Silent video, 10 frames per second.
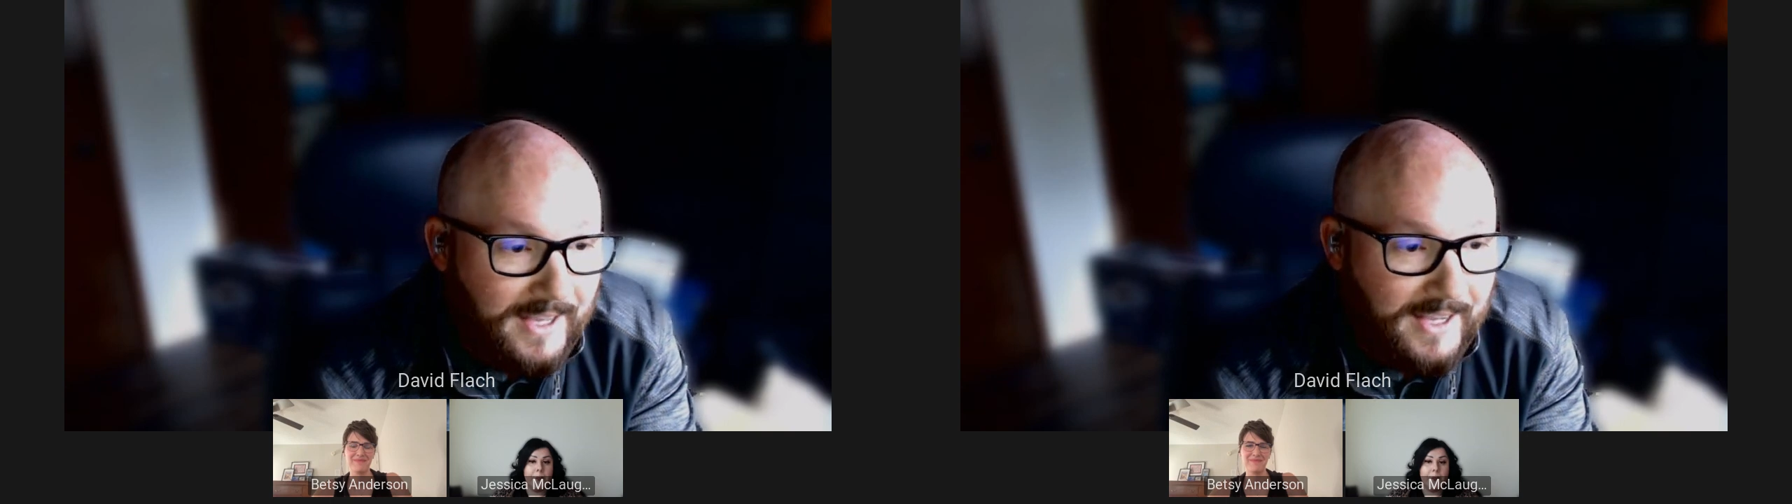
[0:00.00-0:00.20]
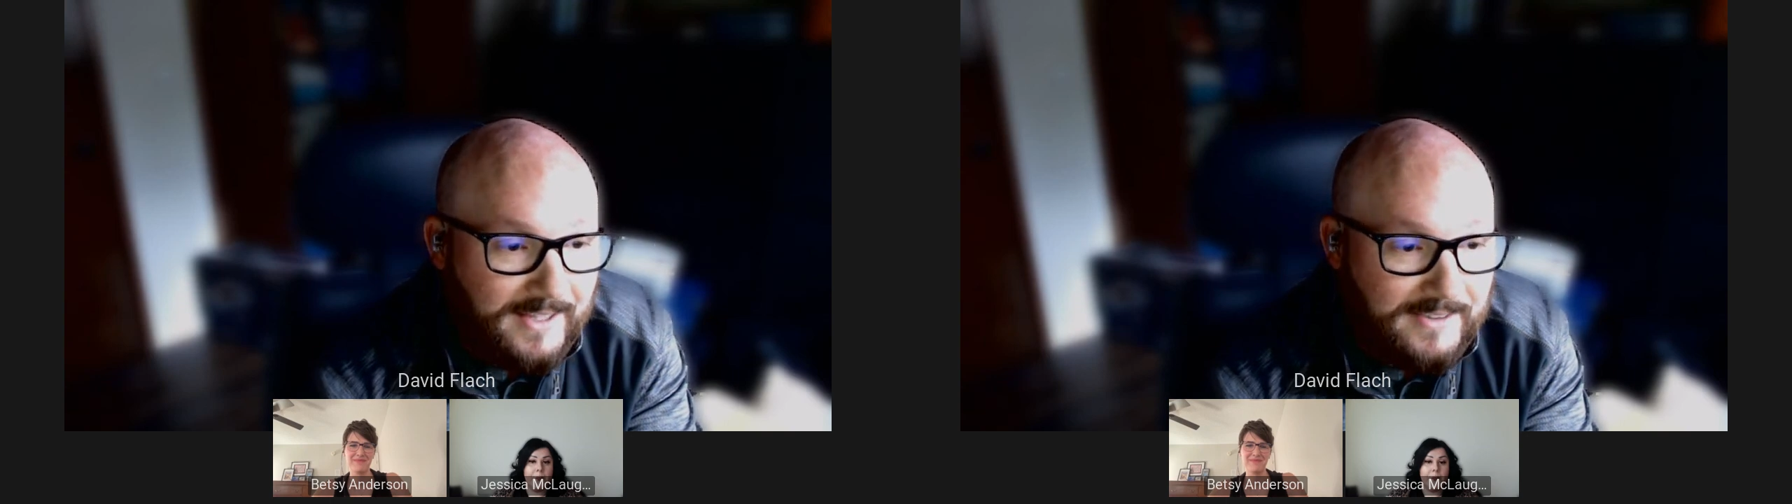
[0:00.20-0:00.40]

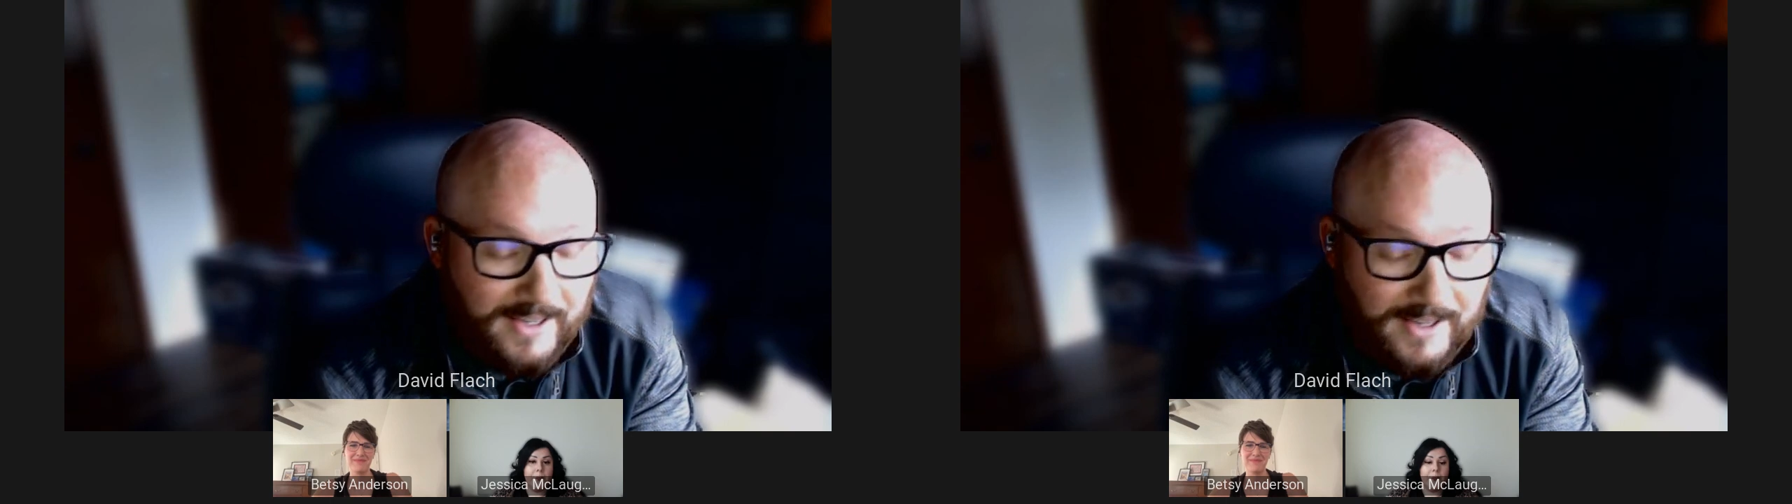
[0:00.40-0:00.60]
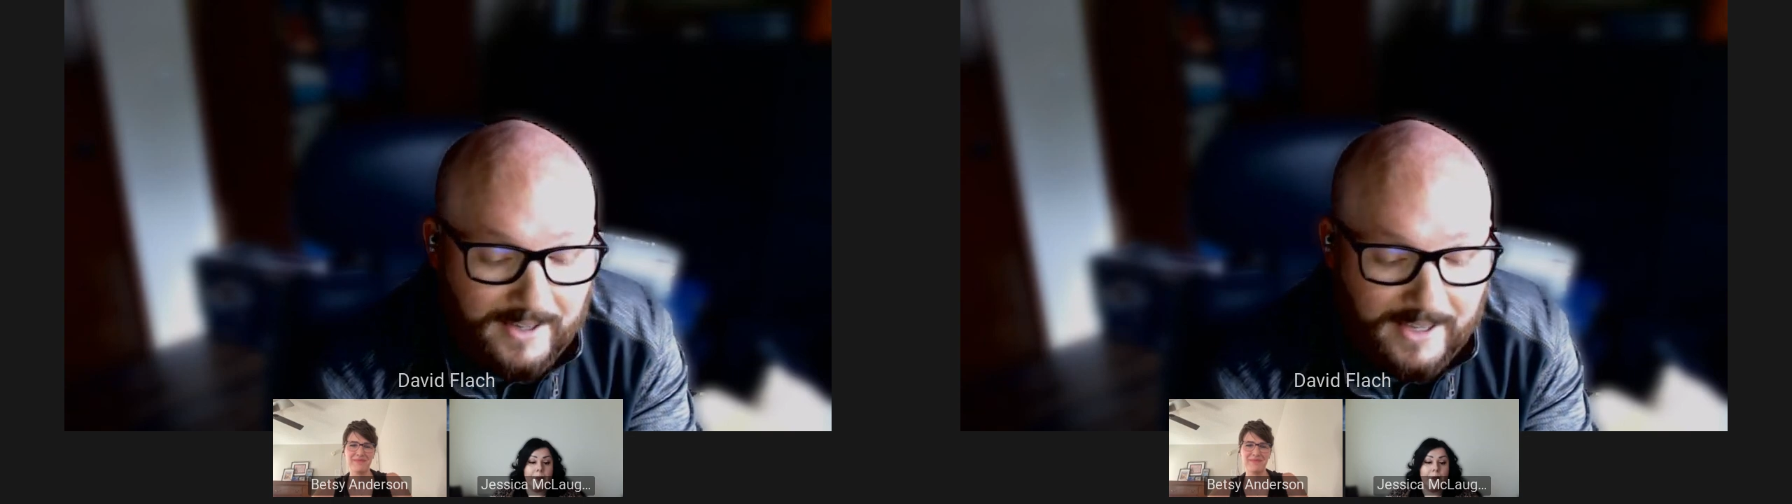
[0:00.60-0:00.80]
and
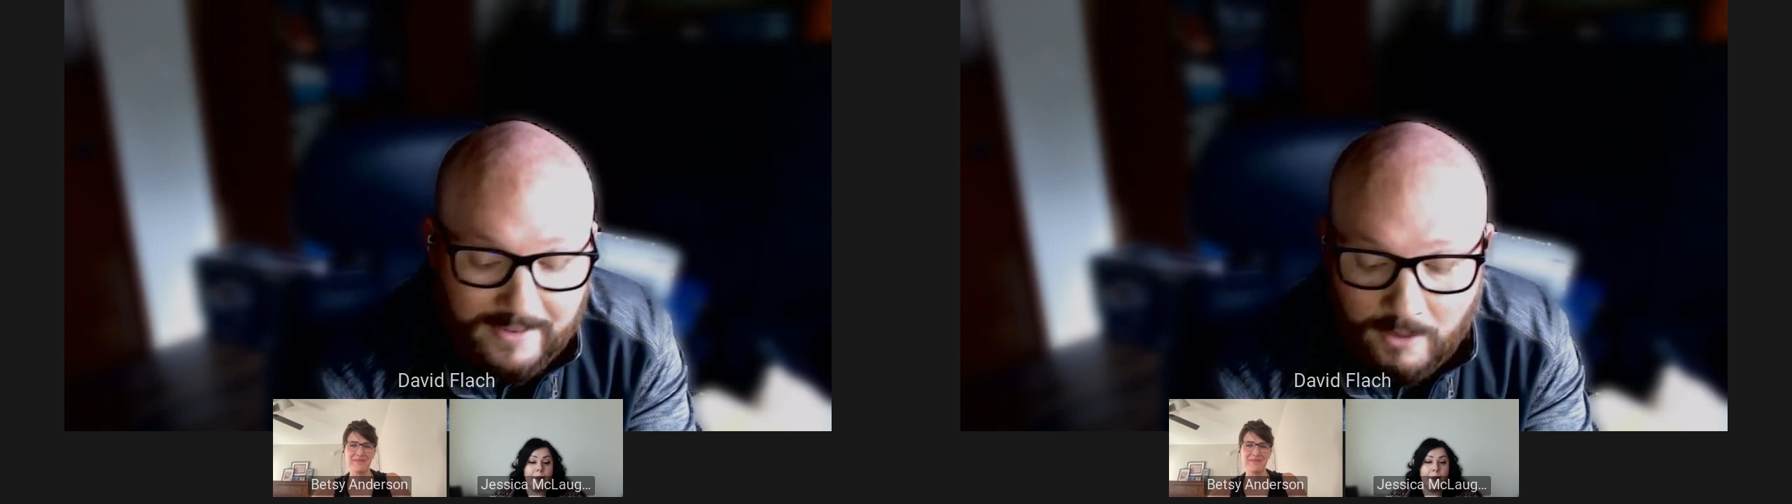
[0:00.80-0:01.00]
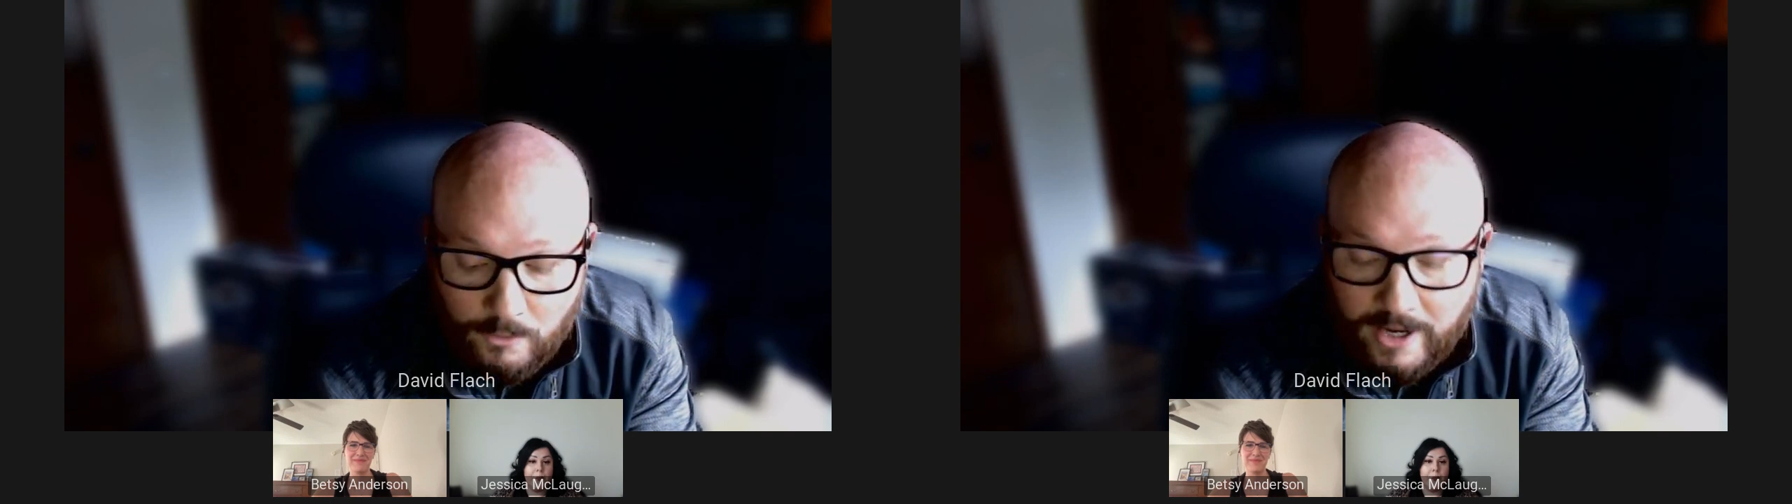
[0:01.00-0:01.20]

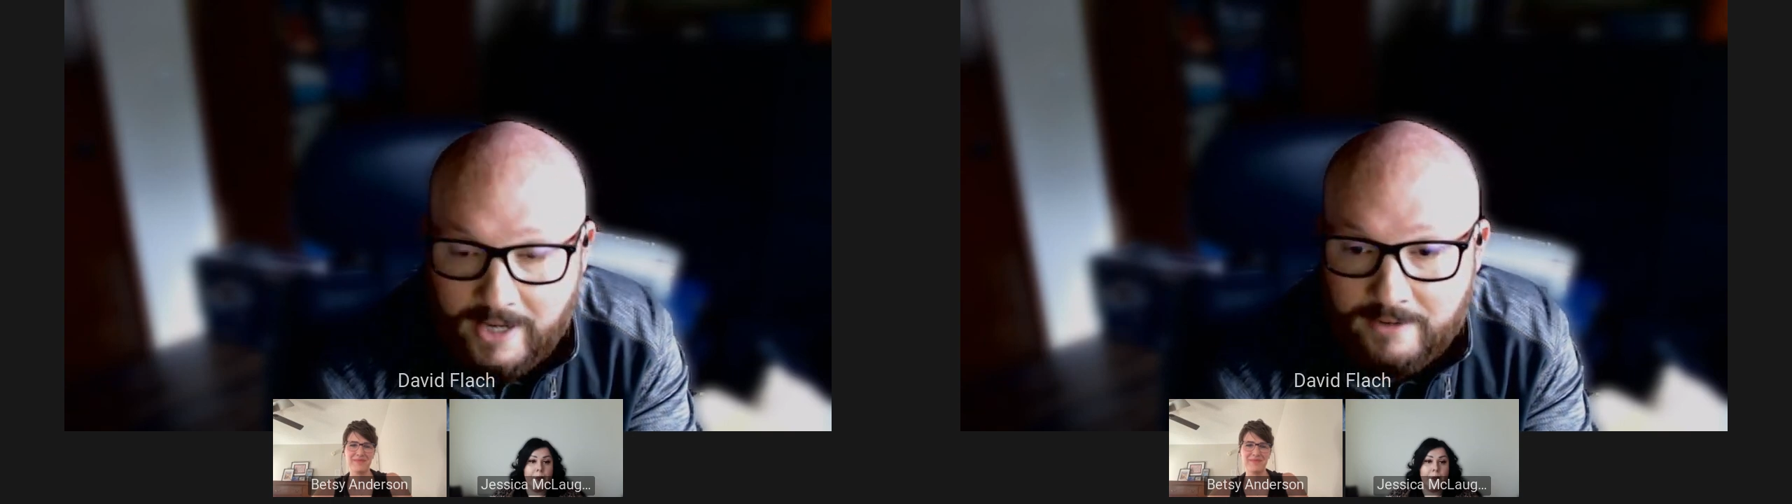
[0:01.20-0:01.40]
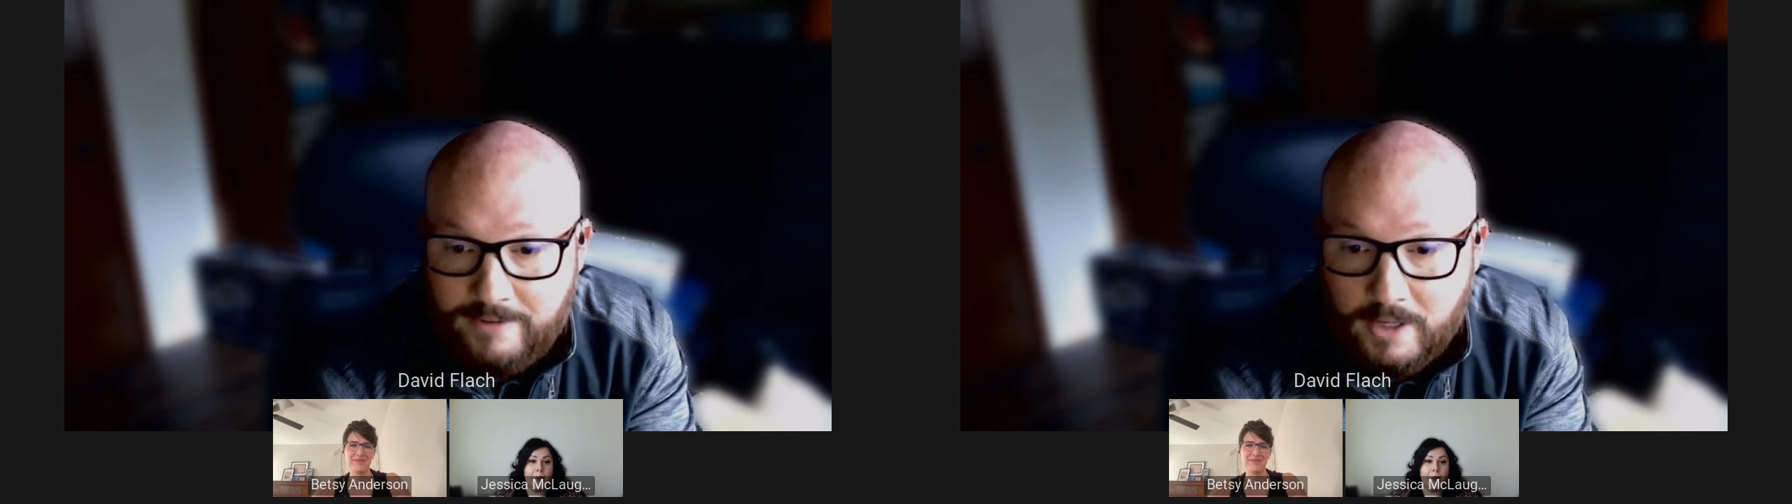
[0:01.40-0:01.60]
that will
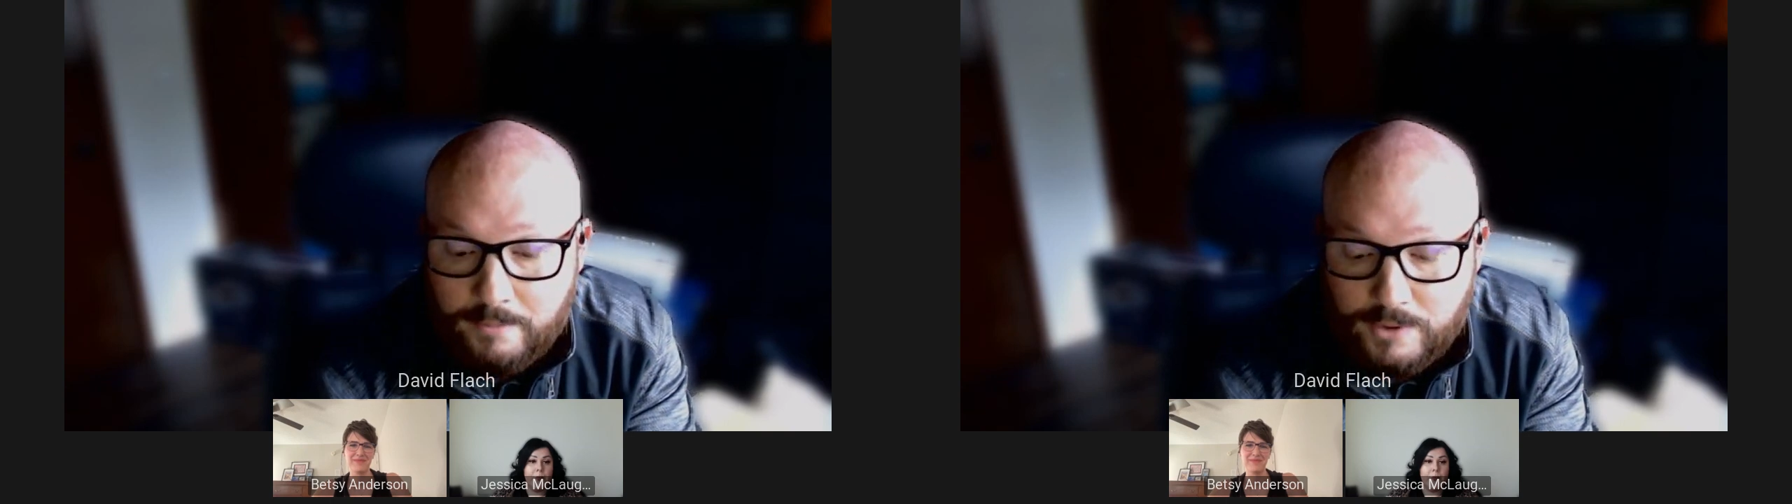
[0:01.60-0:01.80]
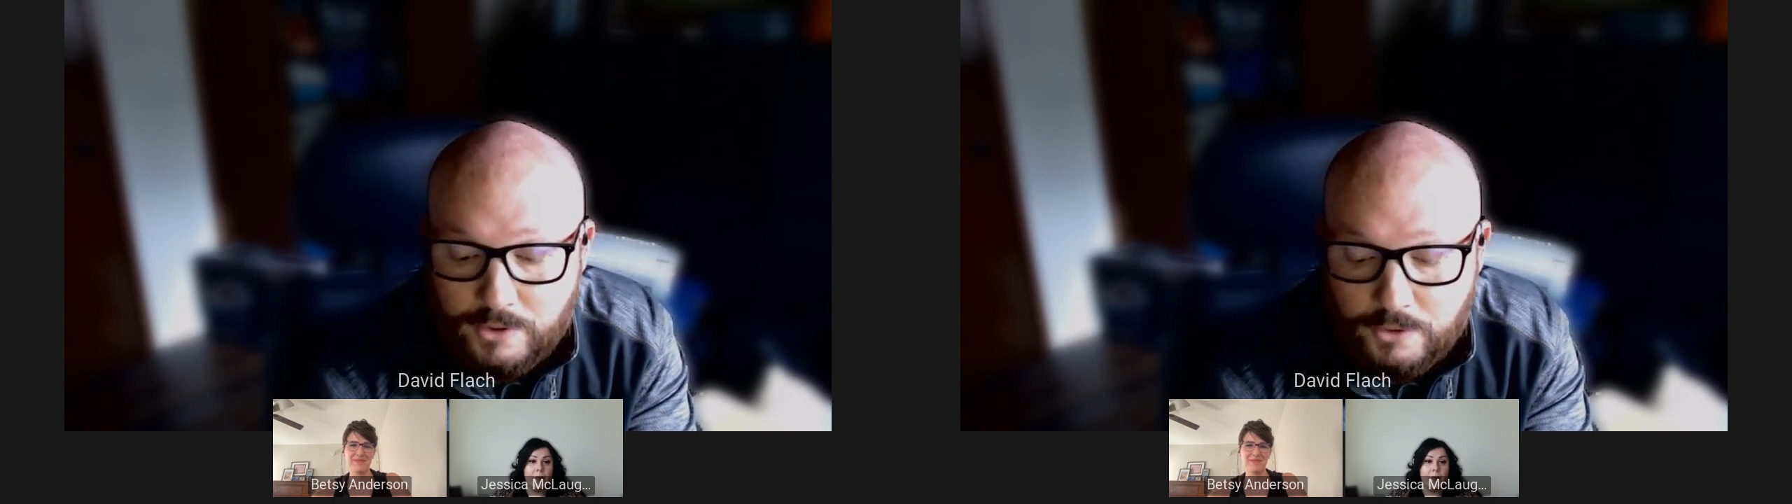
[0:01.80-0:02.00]
kind of
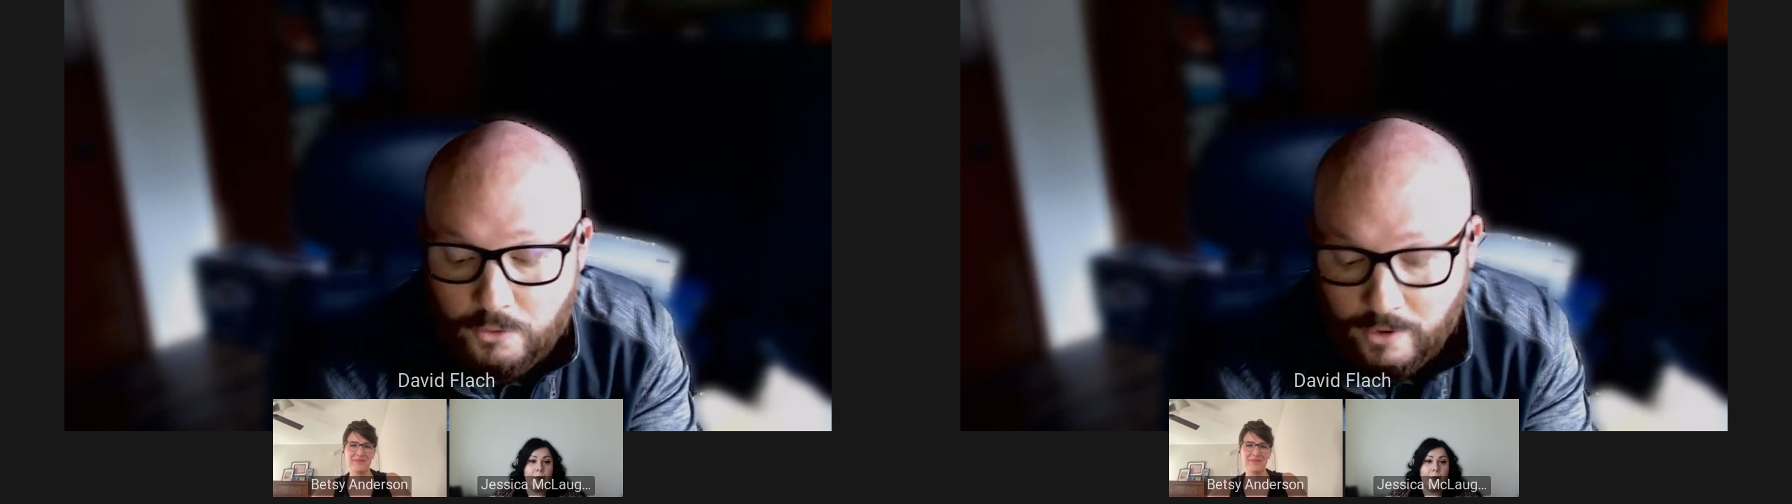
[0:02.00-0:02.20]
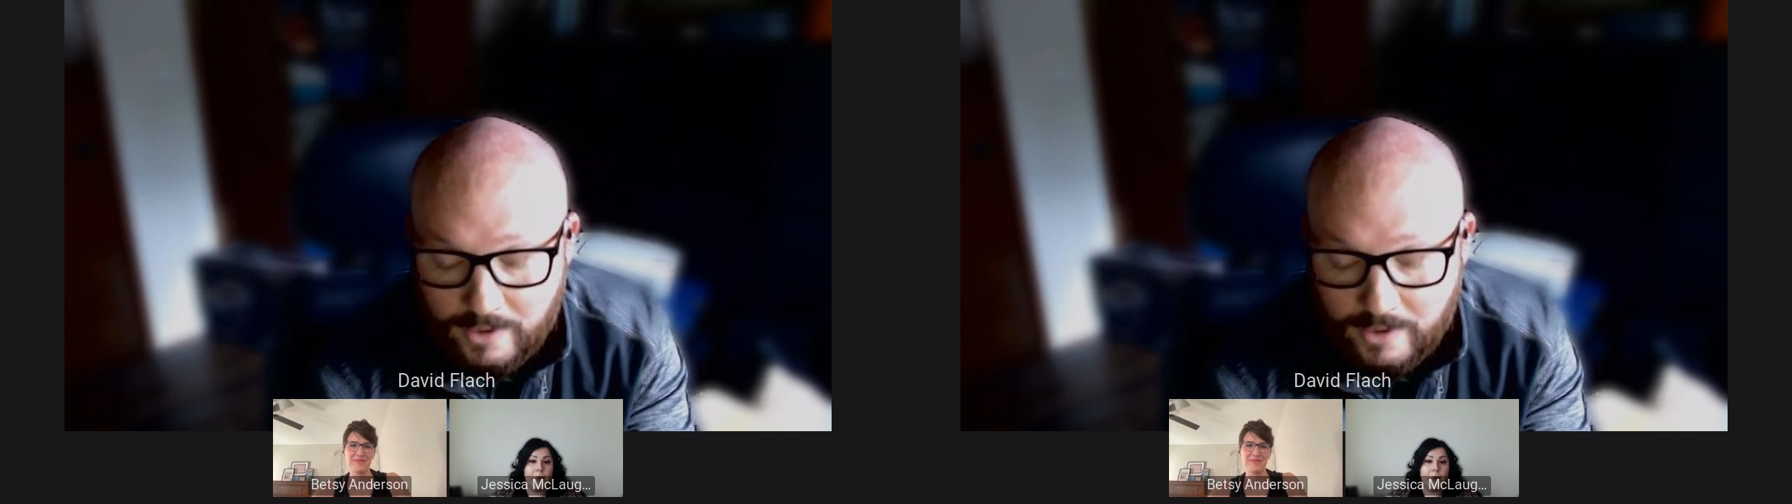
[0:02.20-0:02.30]
help you